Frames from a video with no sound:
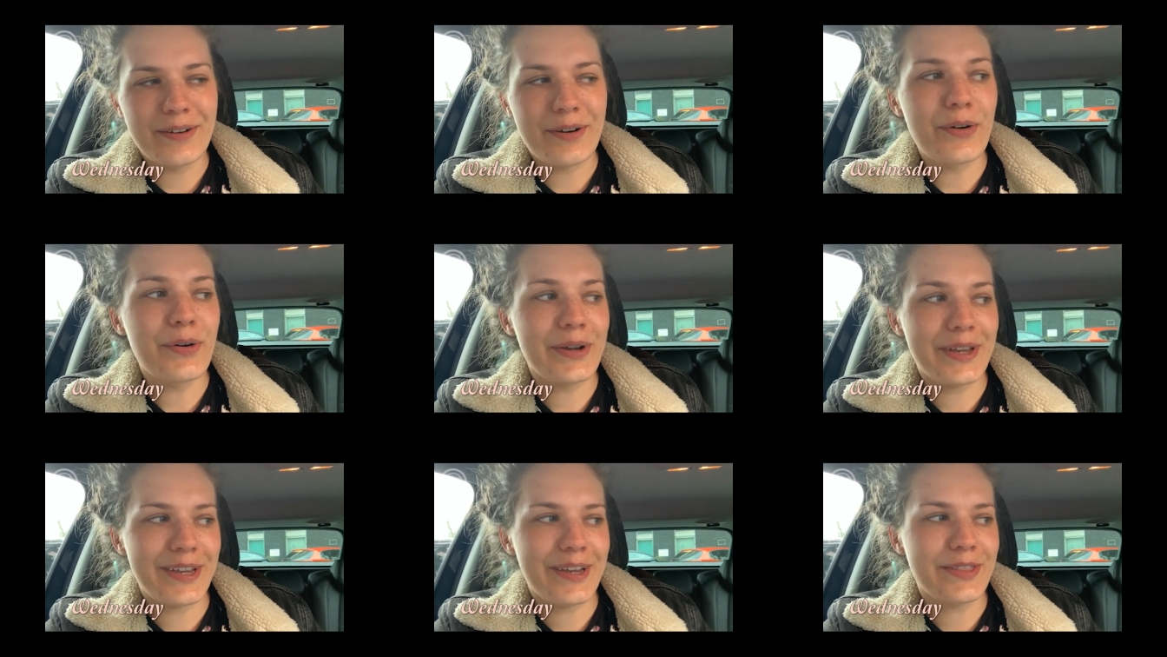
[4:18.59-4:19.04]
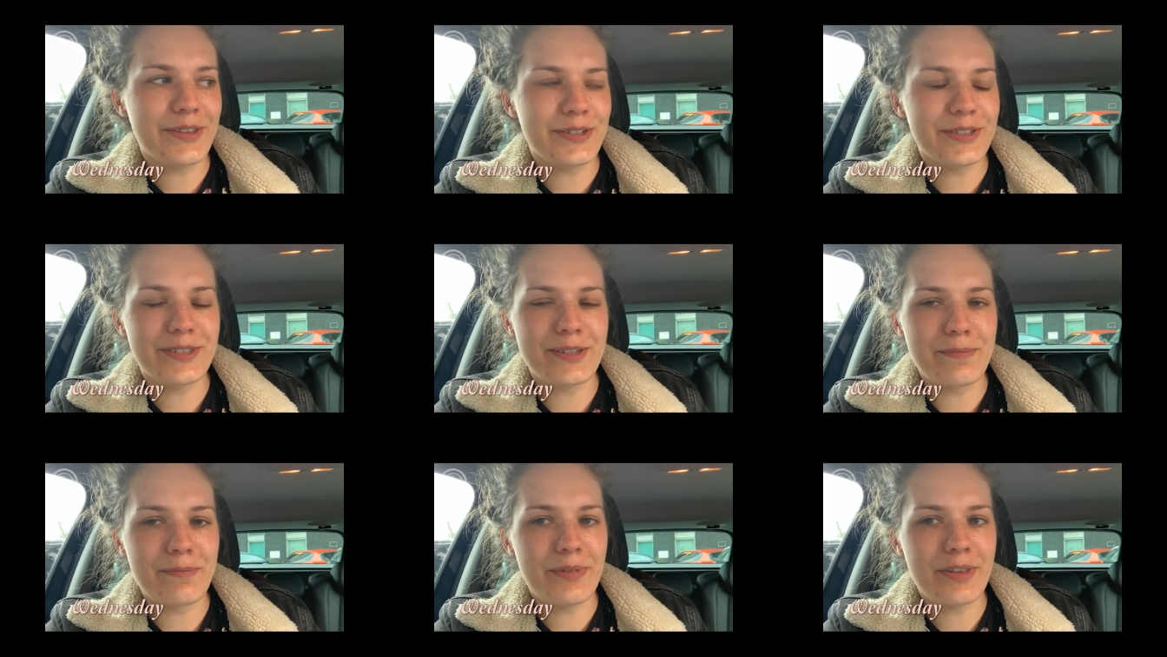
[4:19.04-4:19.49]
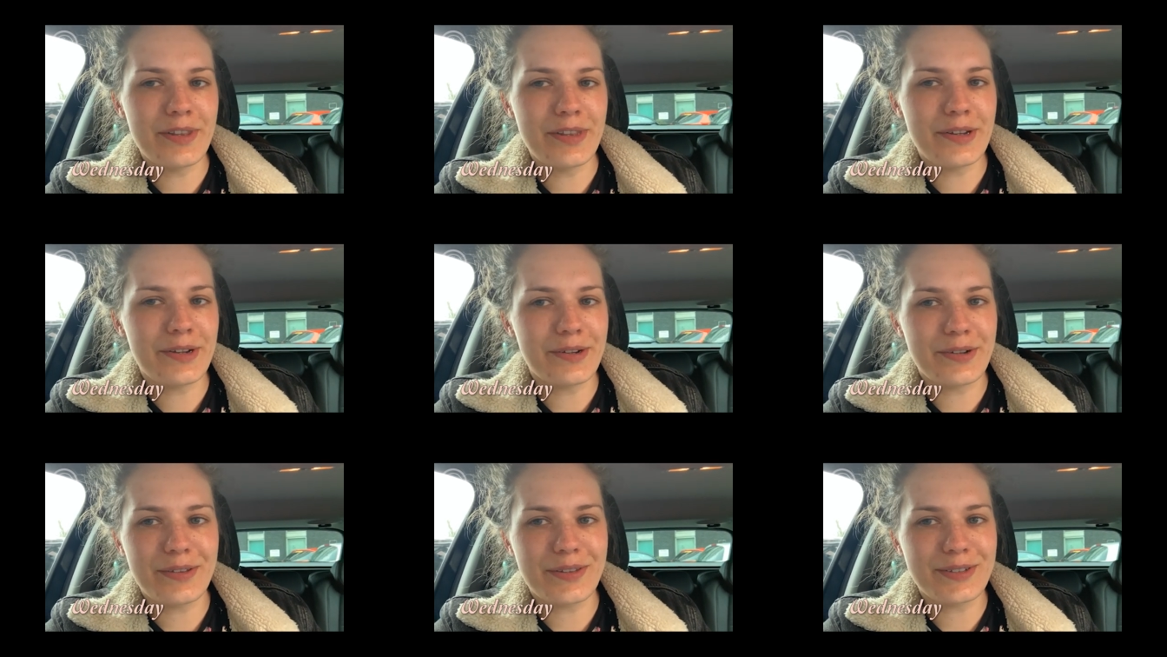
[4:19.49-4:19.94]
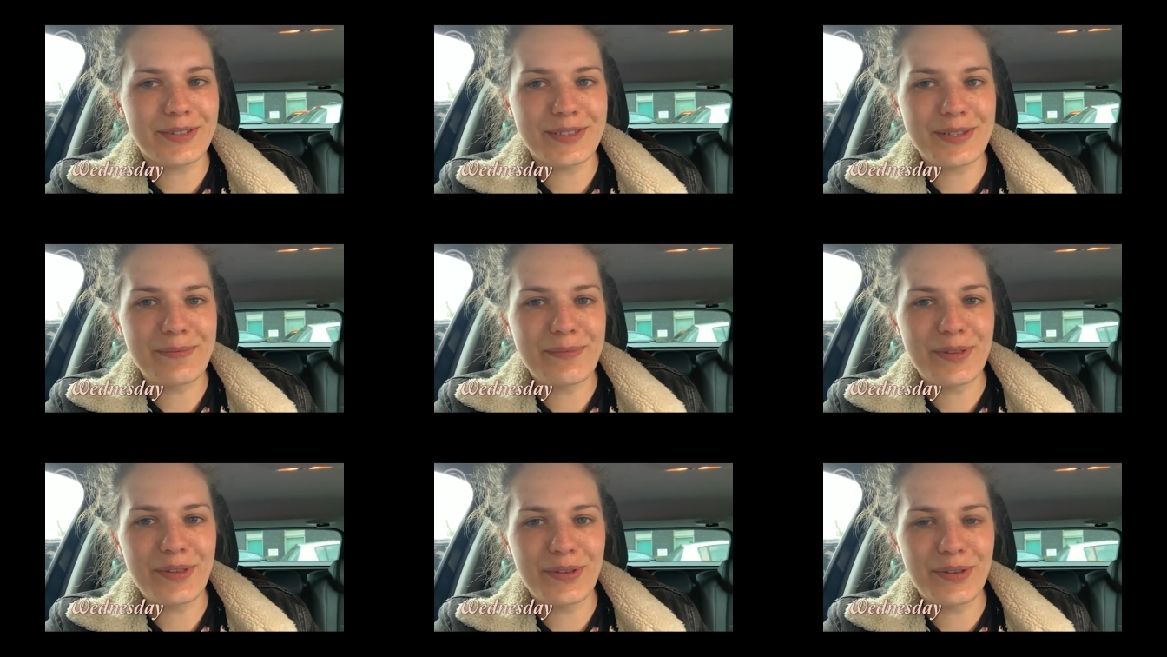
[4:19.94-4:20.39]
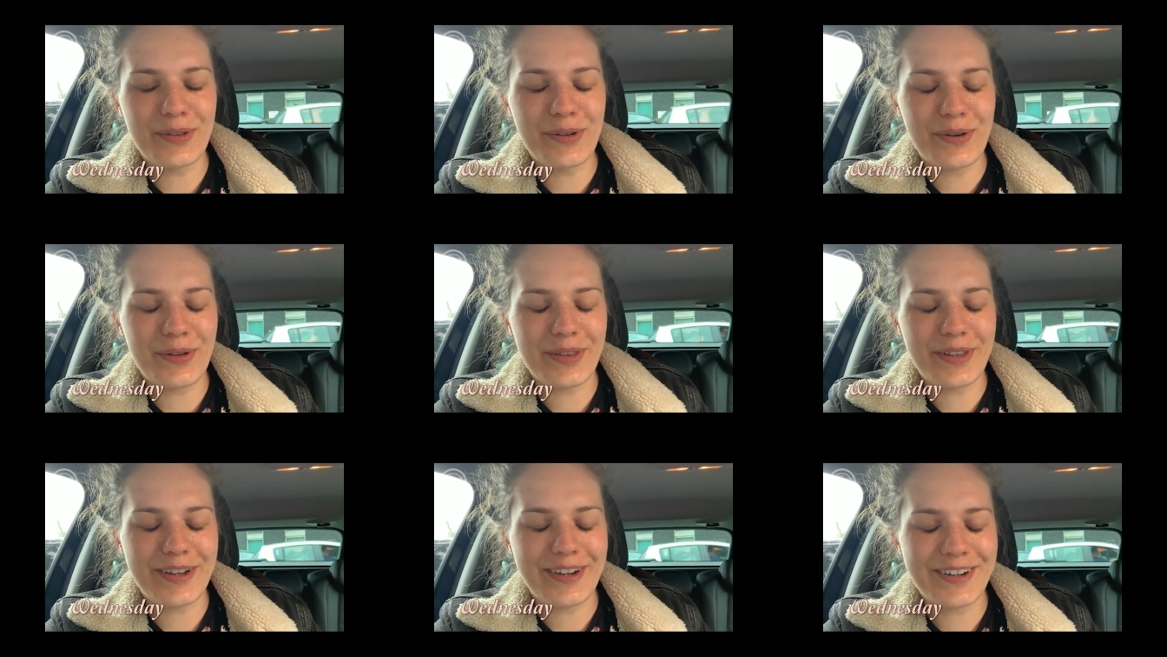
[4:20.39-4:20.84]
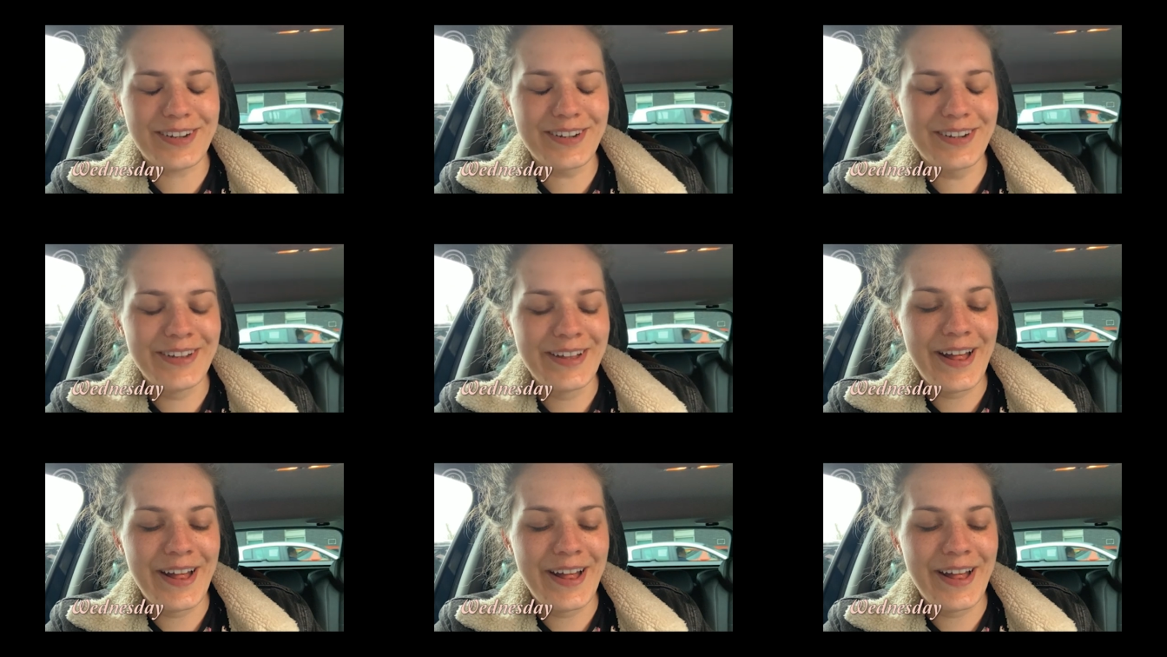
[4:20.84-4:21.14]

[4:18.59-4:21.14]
oh yeah, there's something there, there's something not there.